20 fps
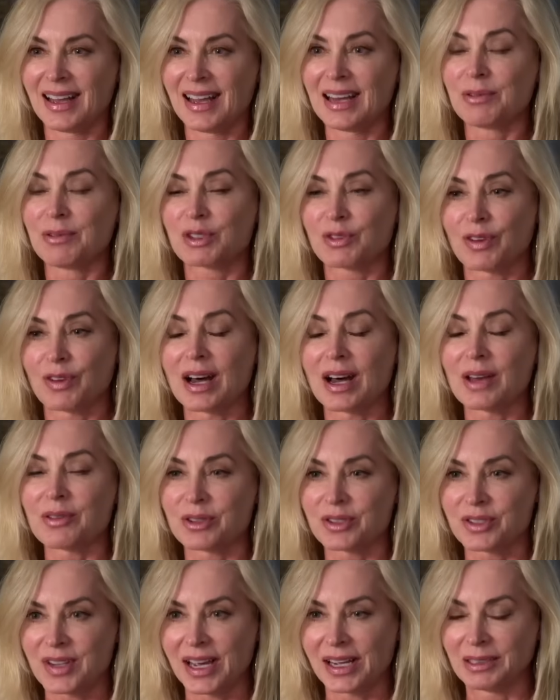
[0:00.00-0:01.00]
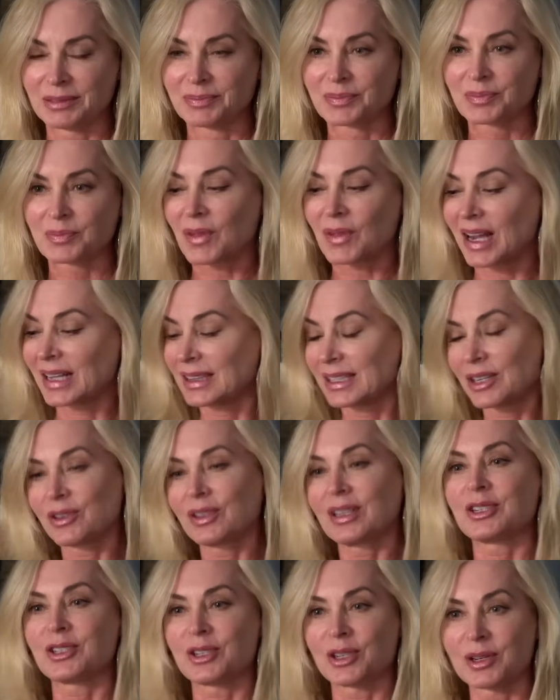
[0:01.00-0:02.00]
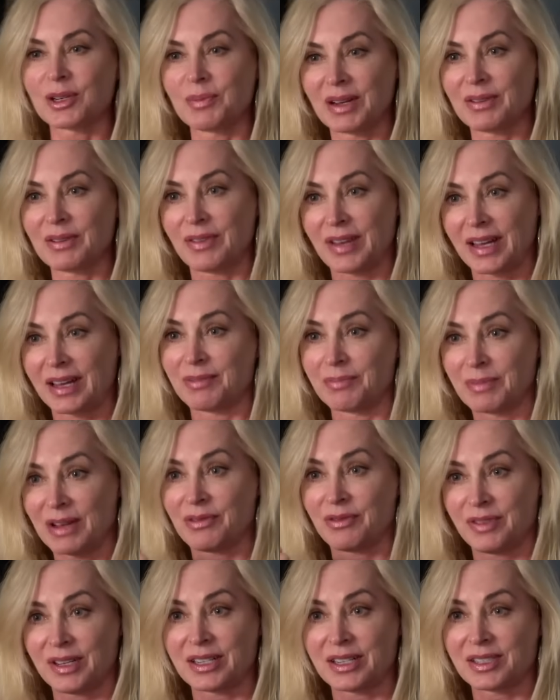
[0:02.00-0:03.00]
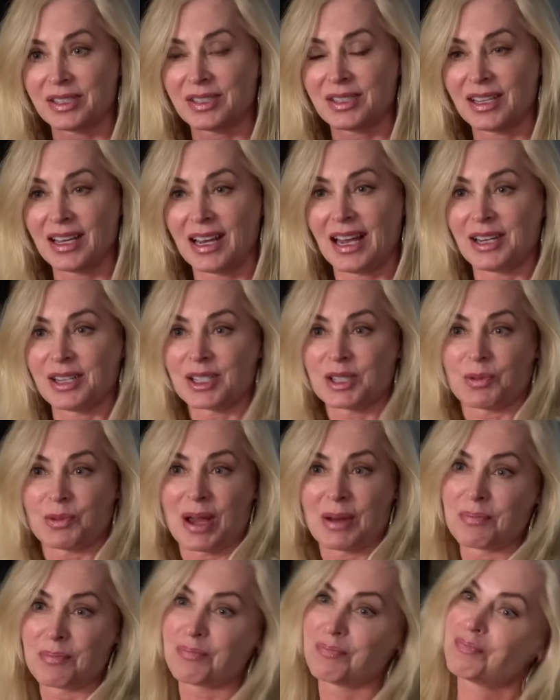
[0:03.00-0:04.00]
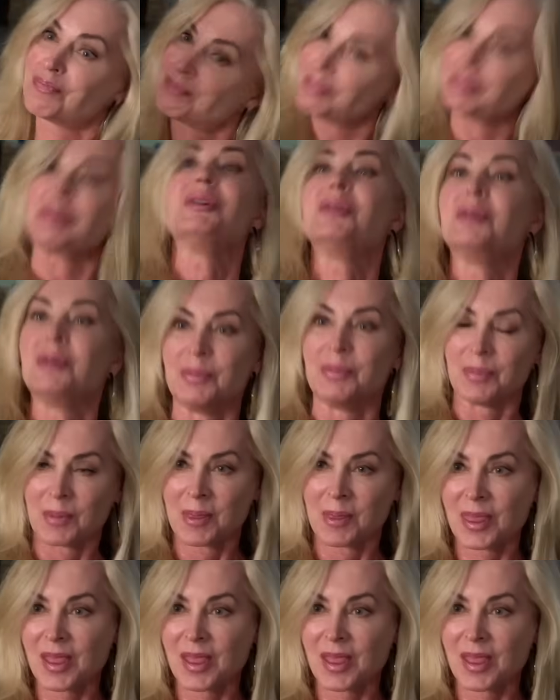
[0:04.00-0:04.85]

And it was Father's Day. I literally took my fist and I just went boom.